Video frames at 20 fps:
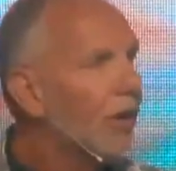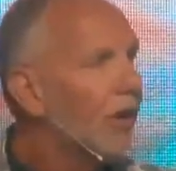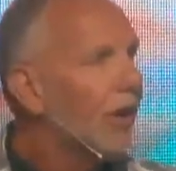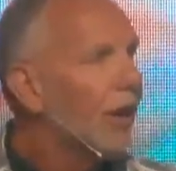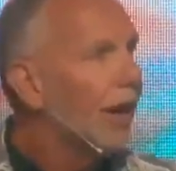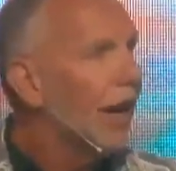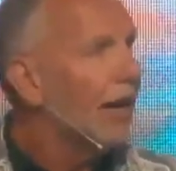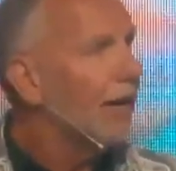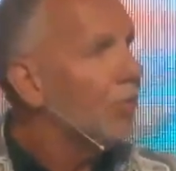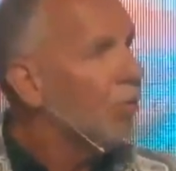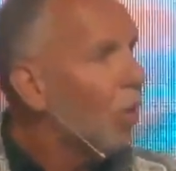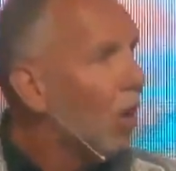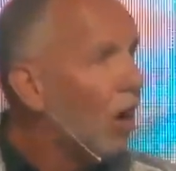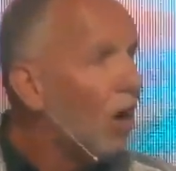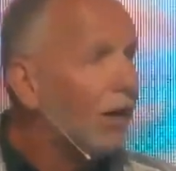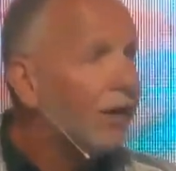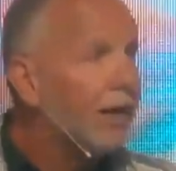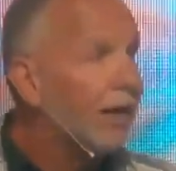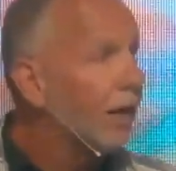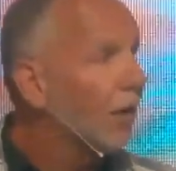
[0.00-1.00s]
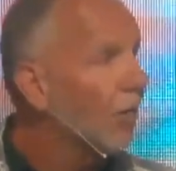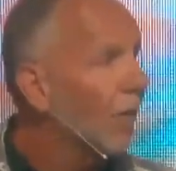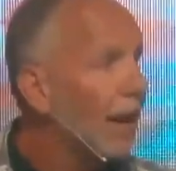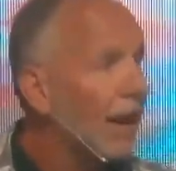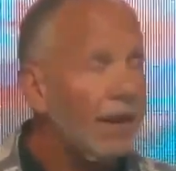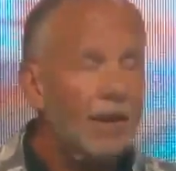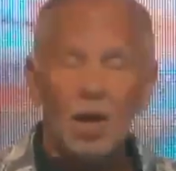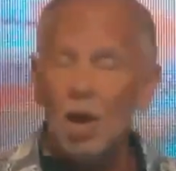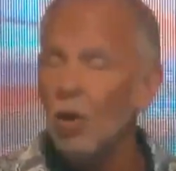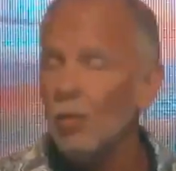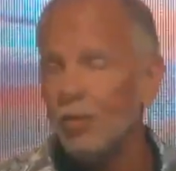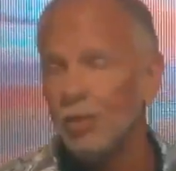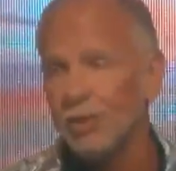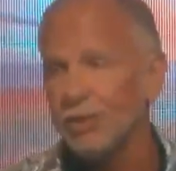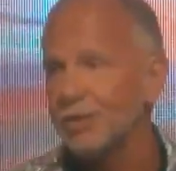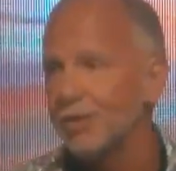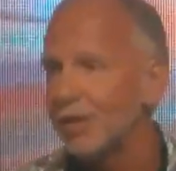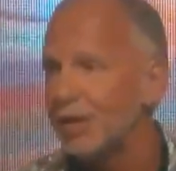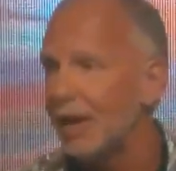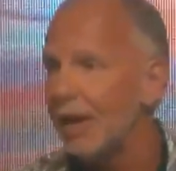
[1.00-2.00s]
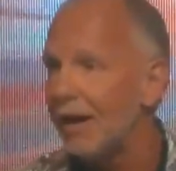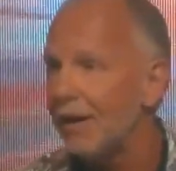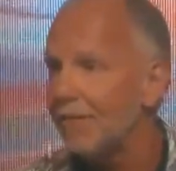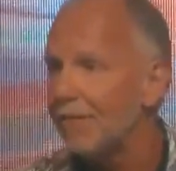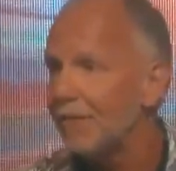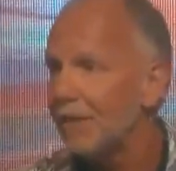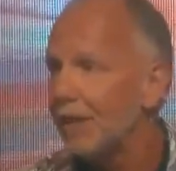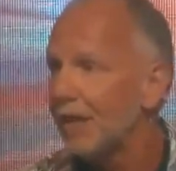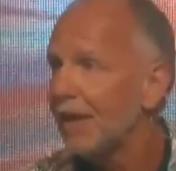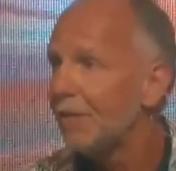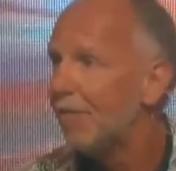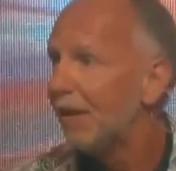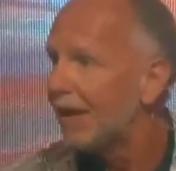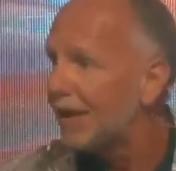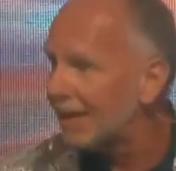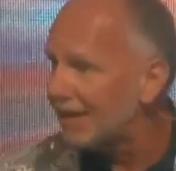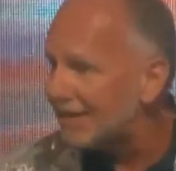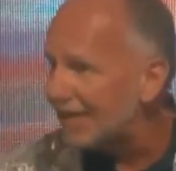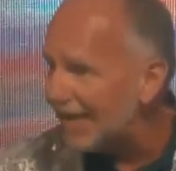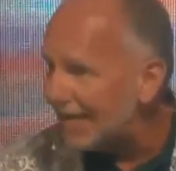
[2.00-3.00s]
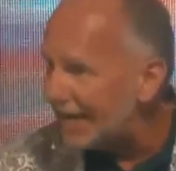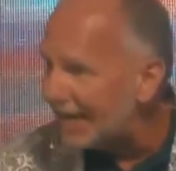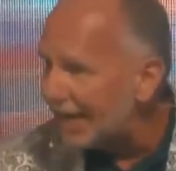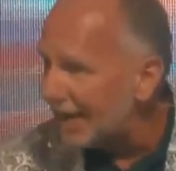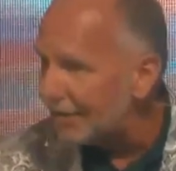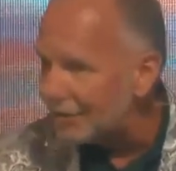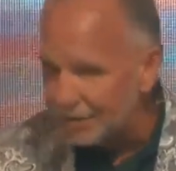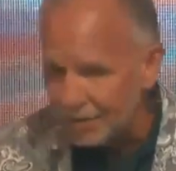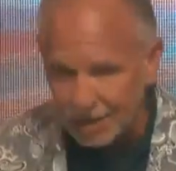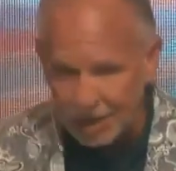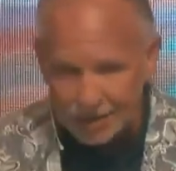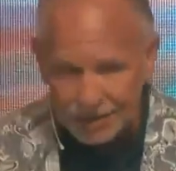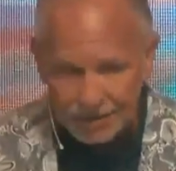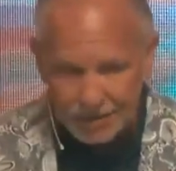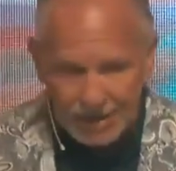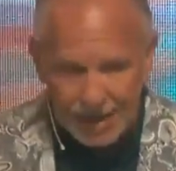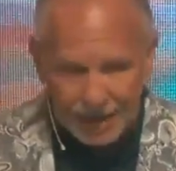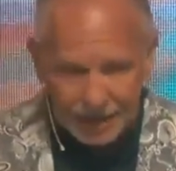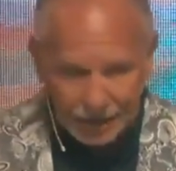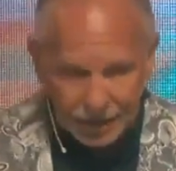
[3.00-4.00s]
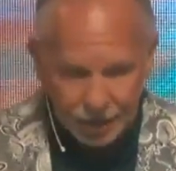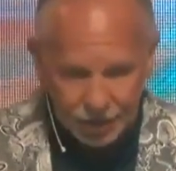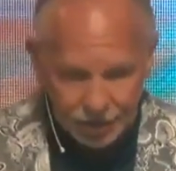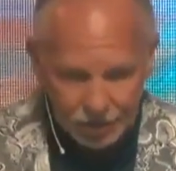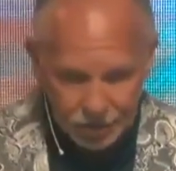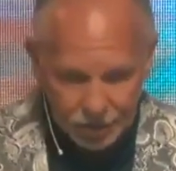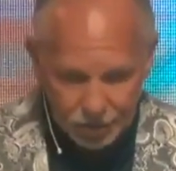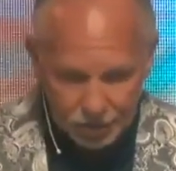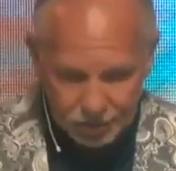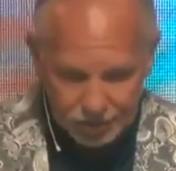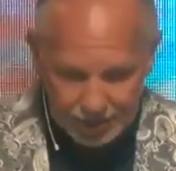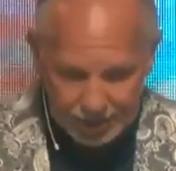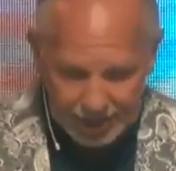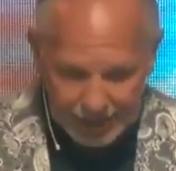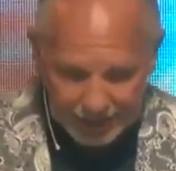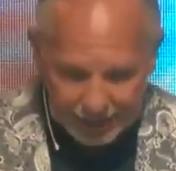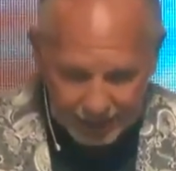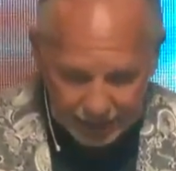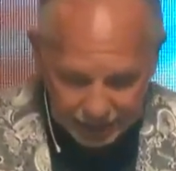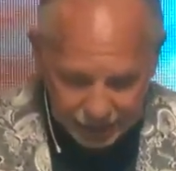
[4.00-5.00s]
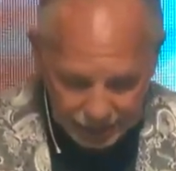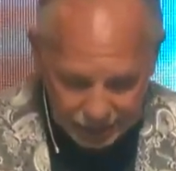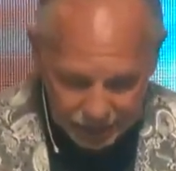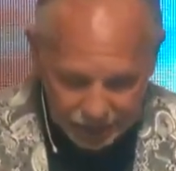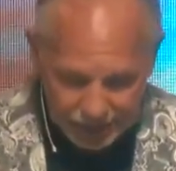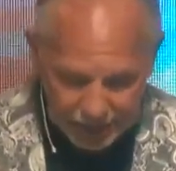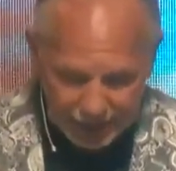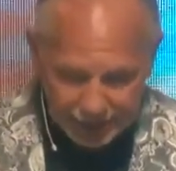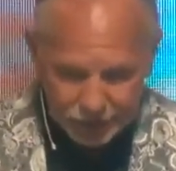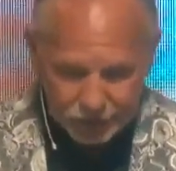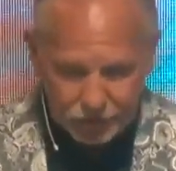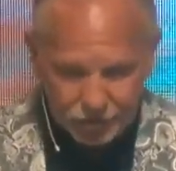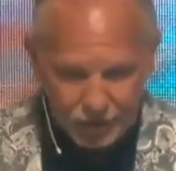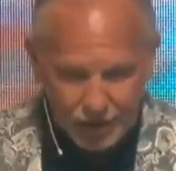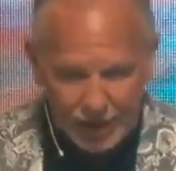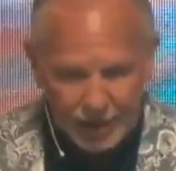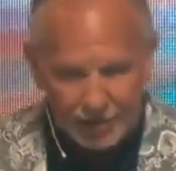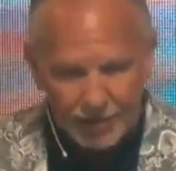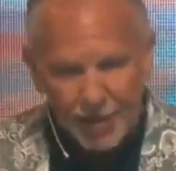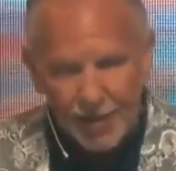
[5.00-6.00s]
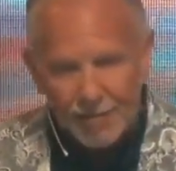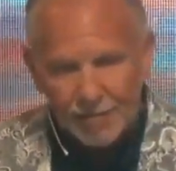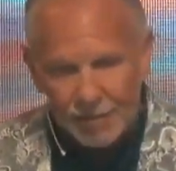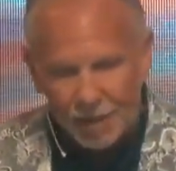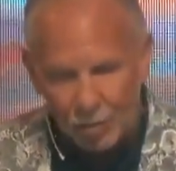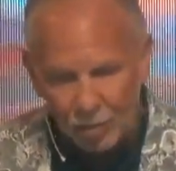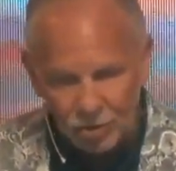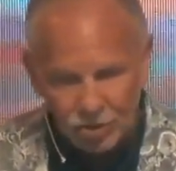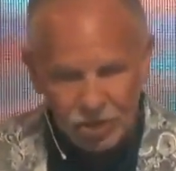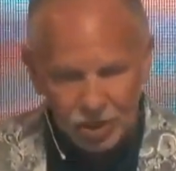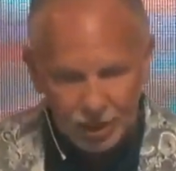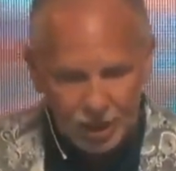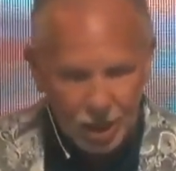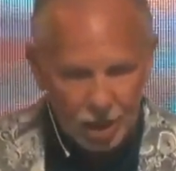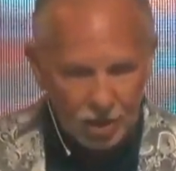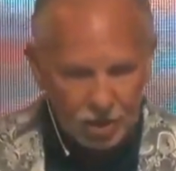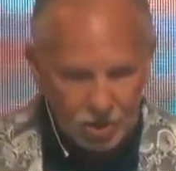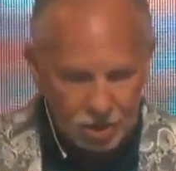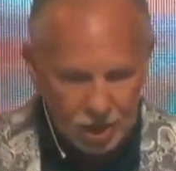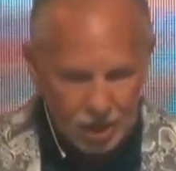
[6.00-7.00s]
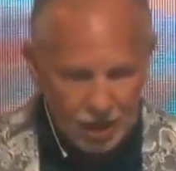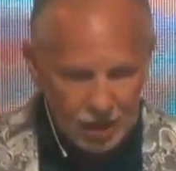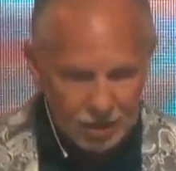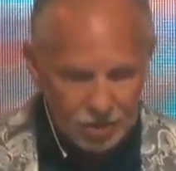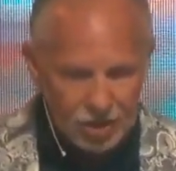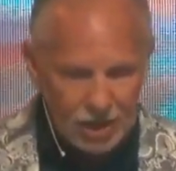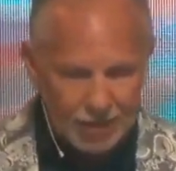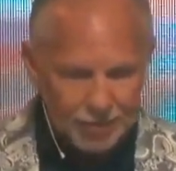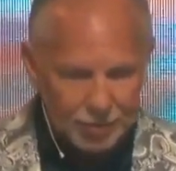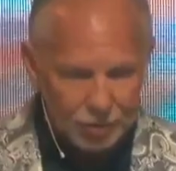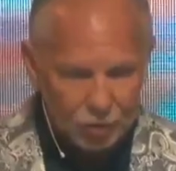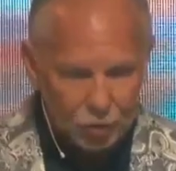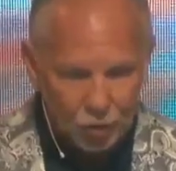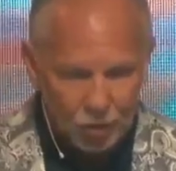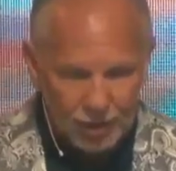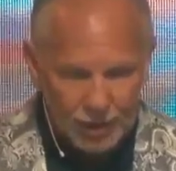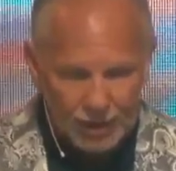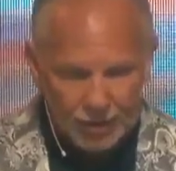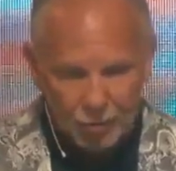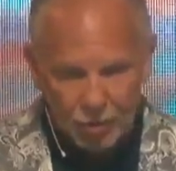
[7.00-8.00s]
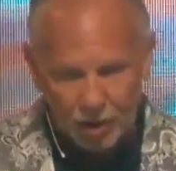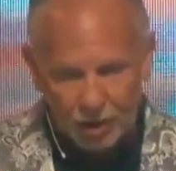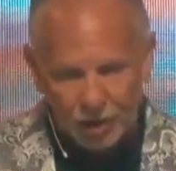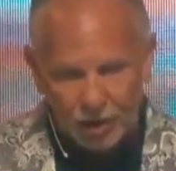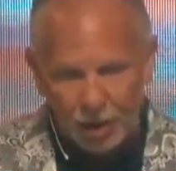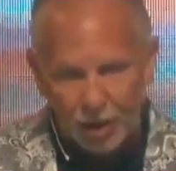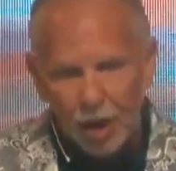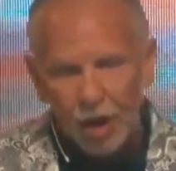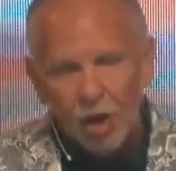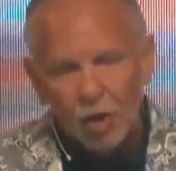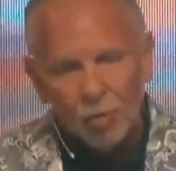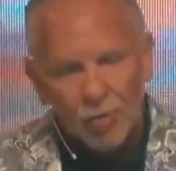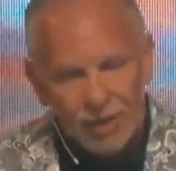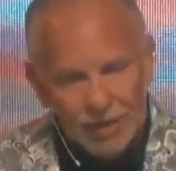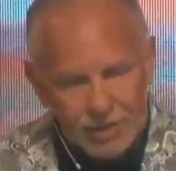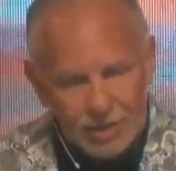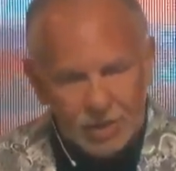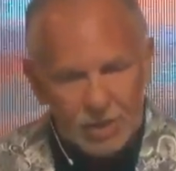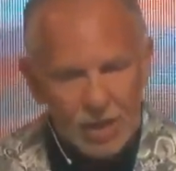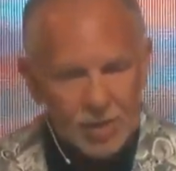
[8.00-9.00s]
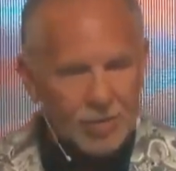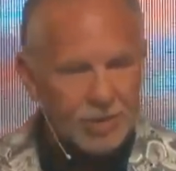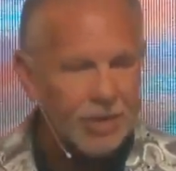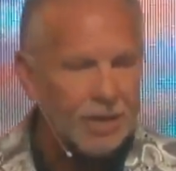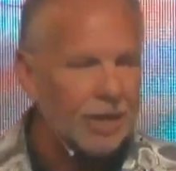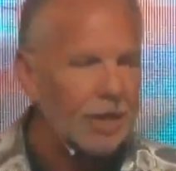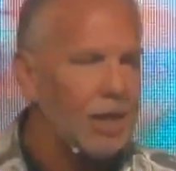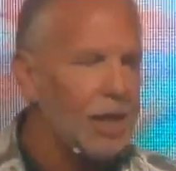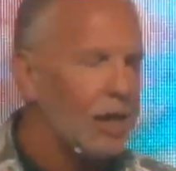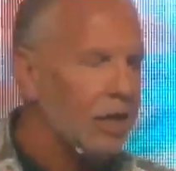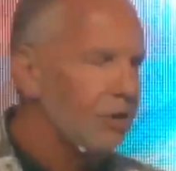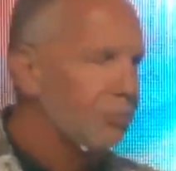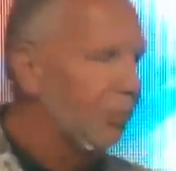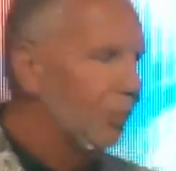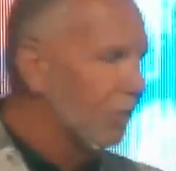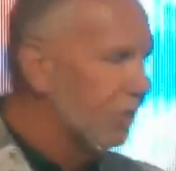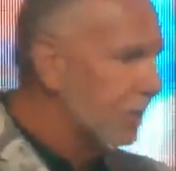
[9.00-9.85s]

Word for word: and walking around hopeless today because he gives us that good news and he gives us that strength. I want you to go to John chapter 20, and we're going to read some in the Gospels,